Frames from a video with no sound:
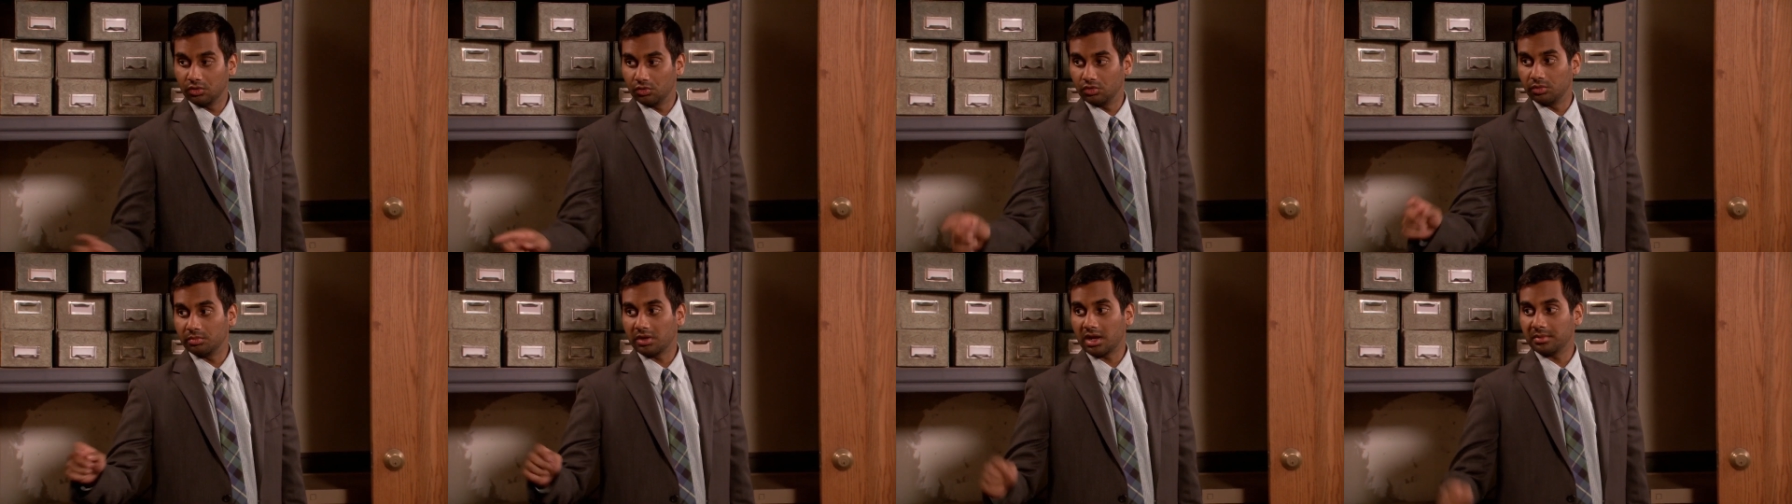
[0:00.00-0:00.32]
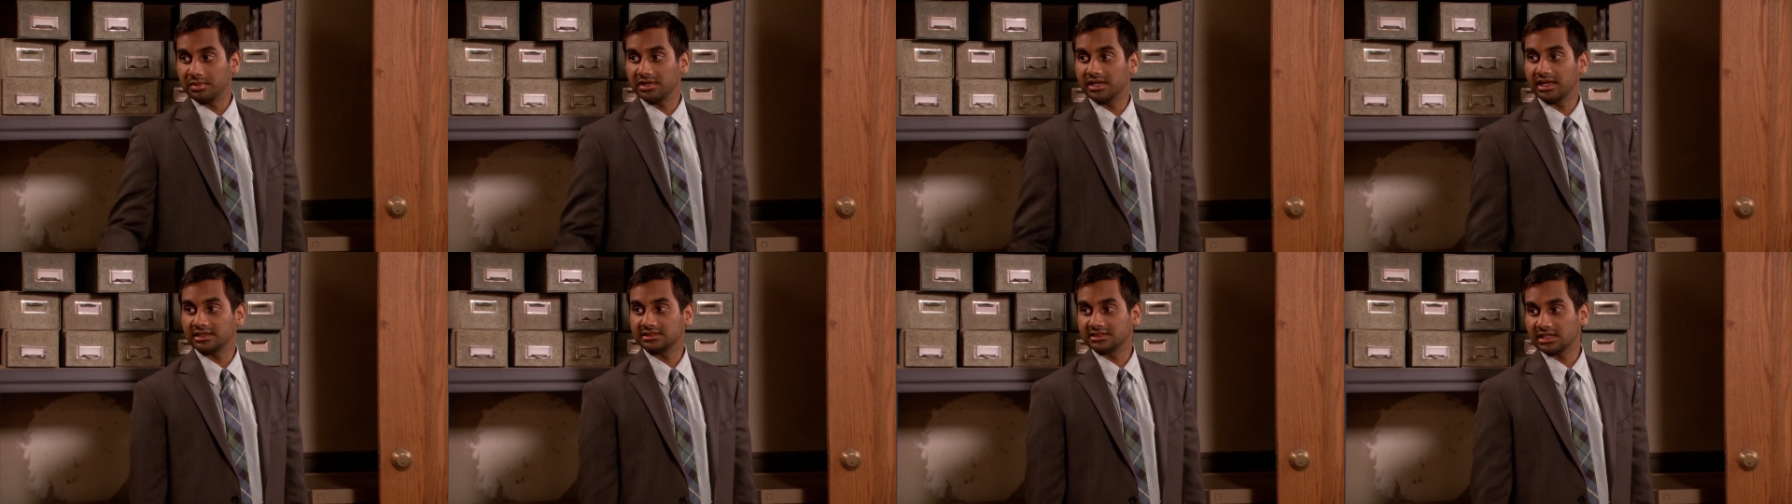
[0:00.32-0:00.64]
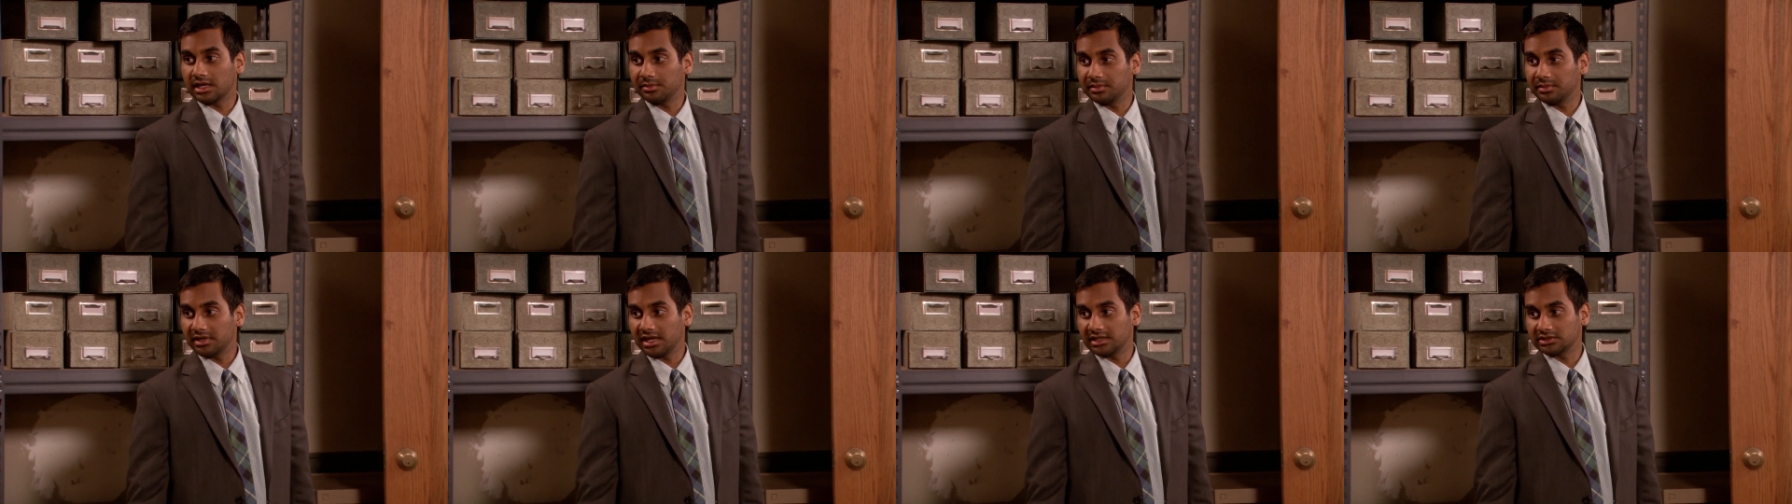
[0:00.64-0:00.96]
Remind me next
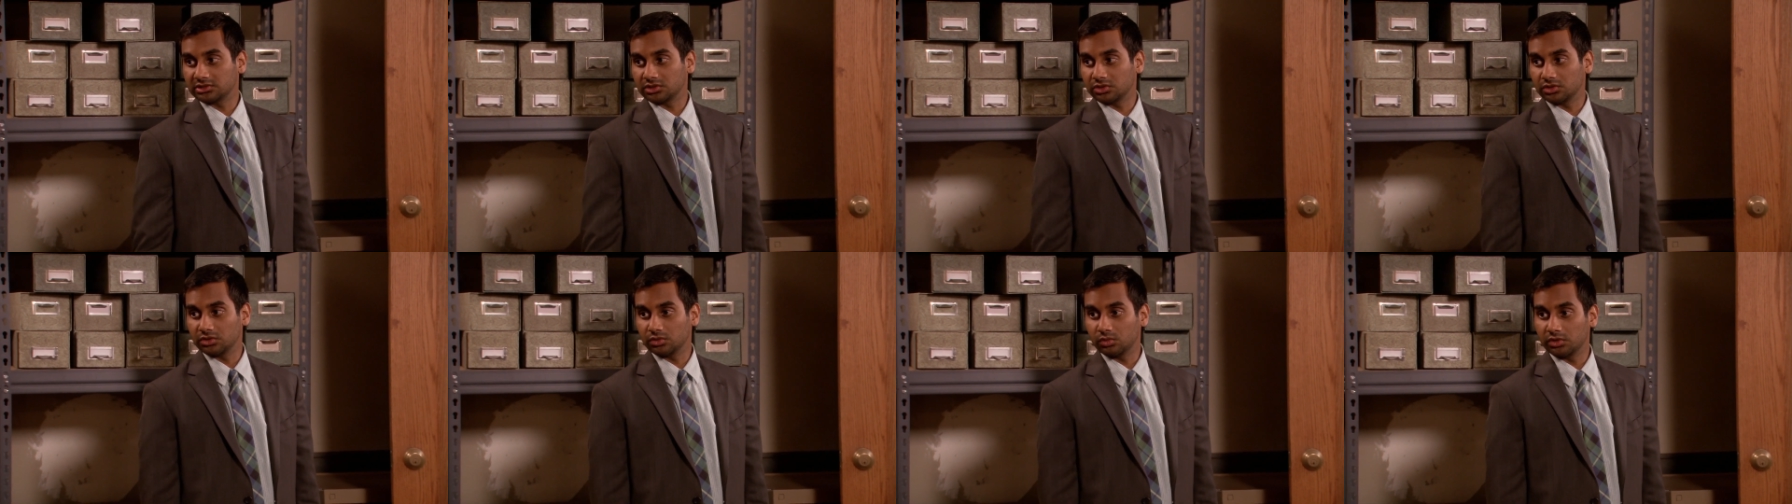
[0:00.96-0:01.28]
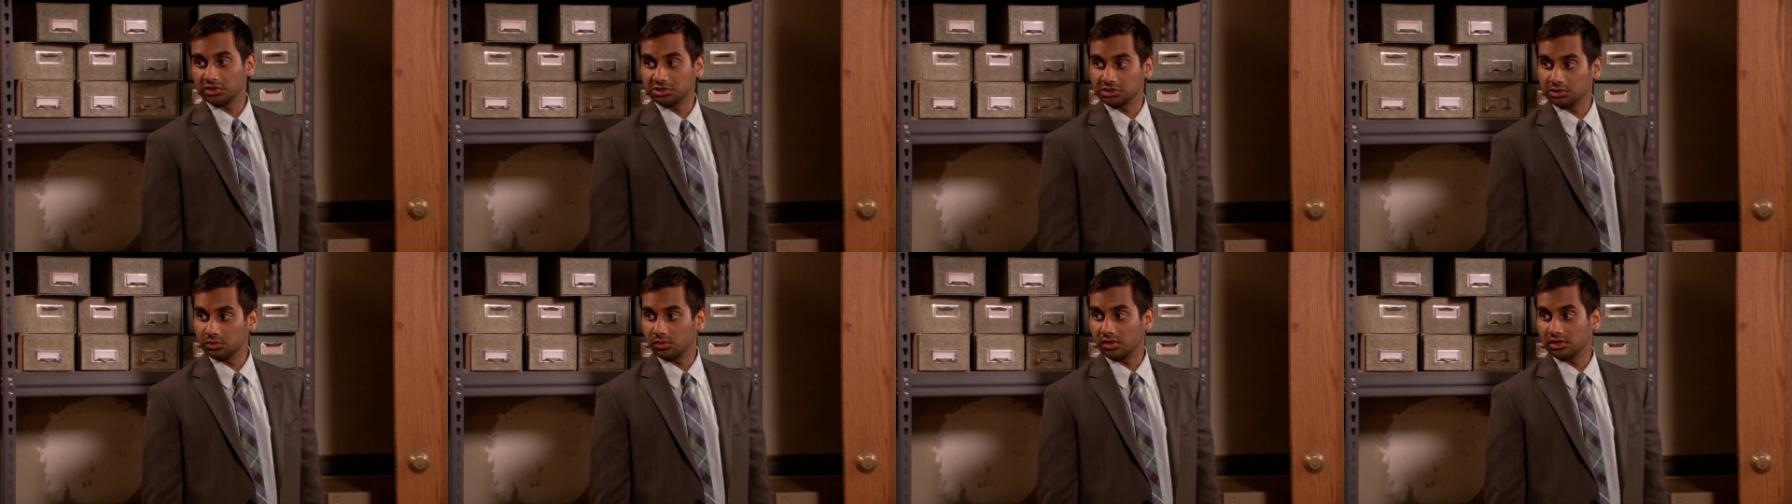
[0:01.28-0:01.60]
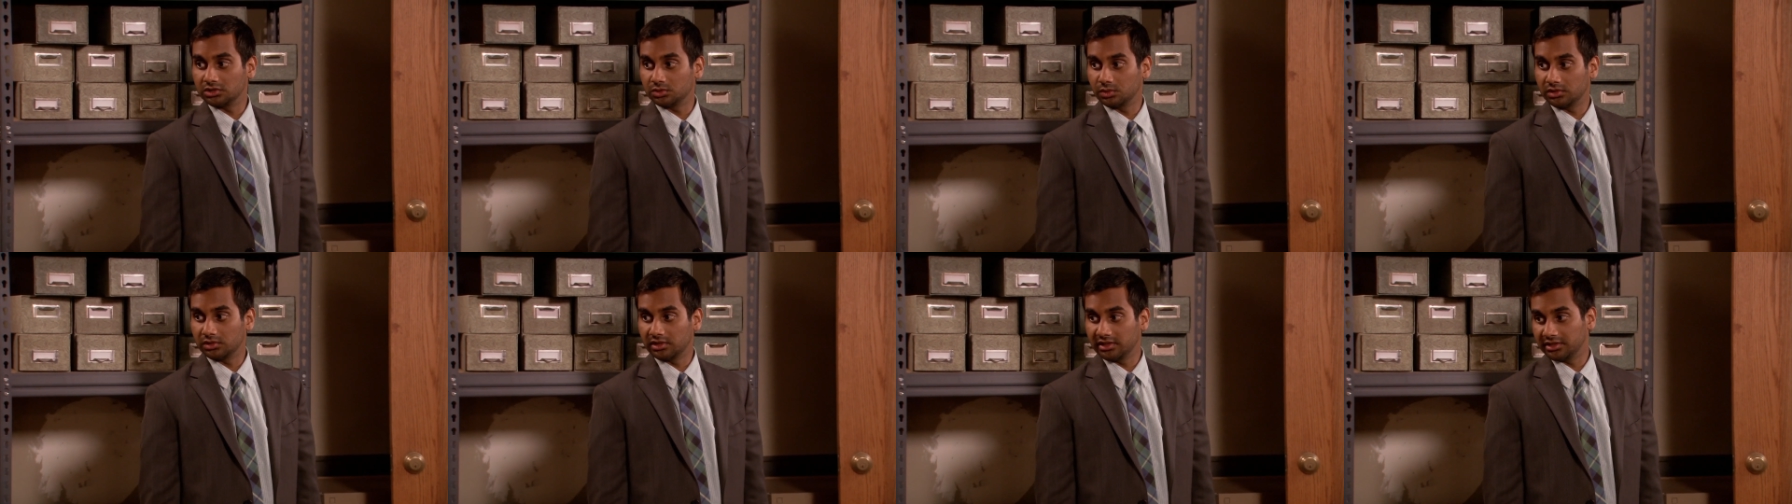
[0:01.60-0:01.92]
time to ask her where she
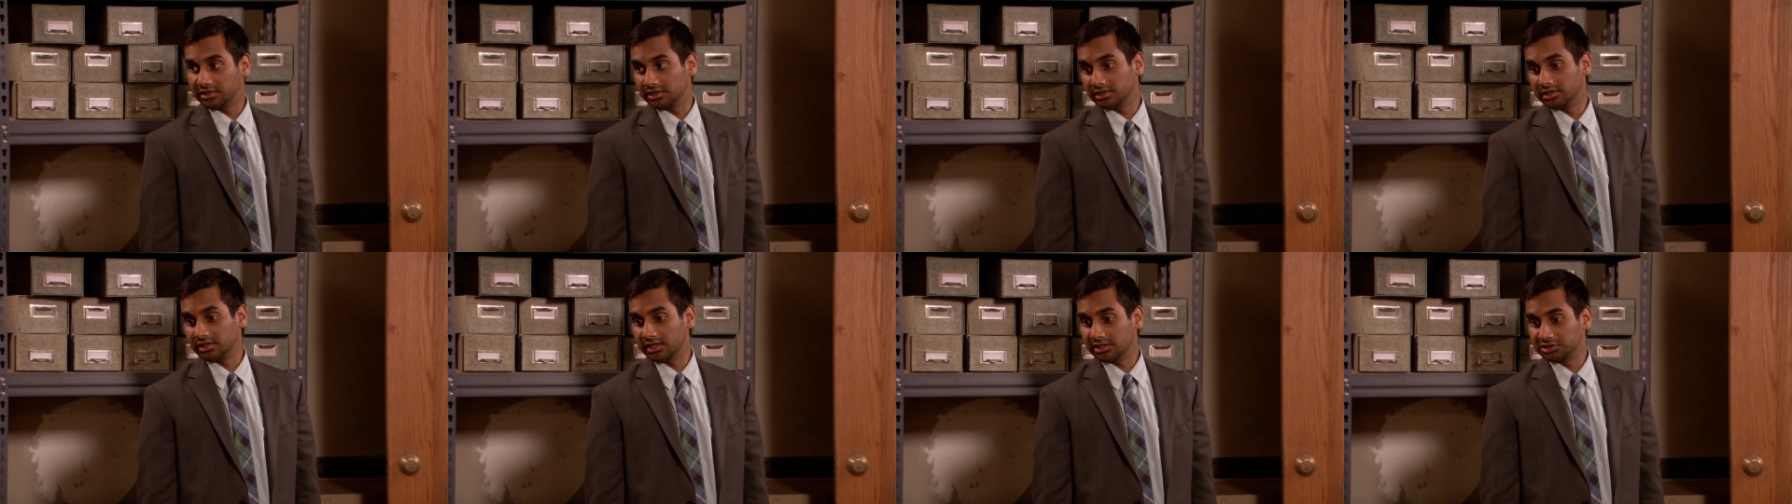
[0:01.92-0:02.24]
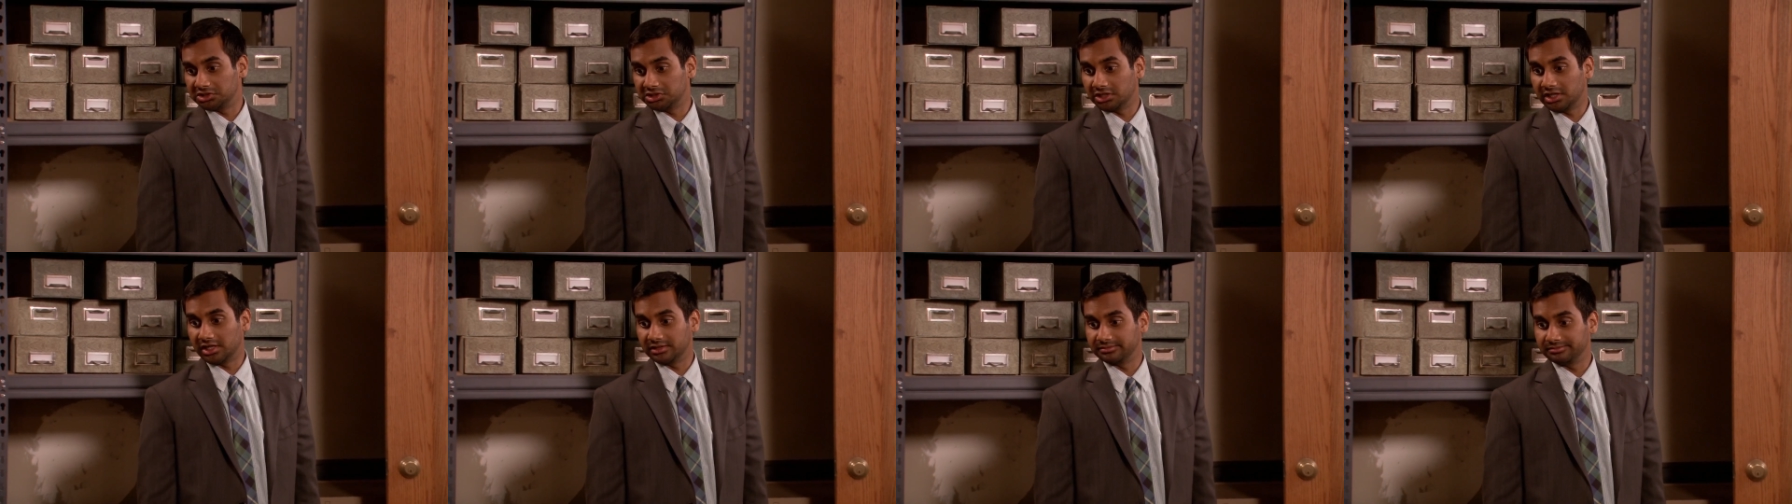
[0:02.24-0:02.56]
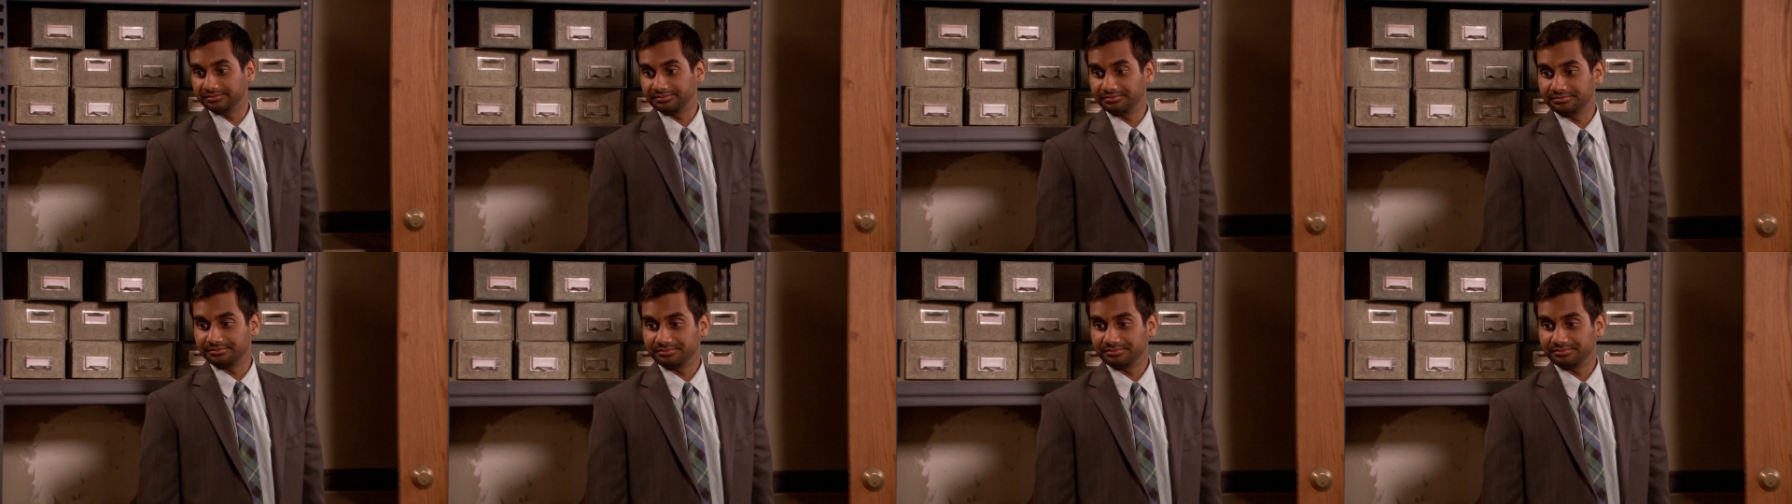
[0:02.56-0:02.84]
was when Lincoln got shot.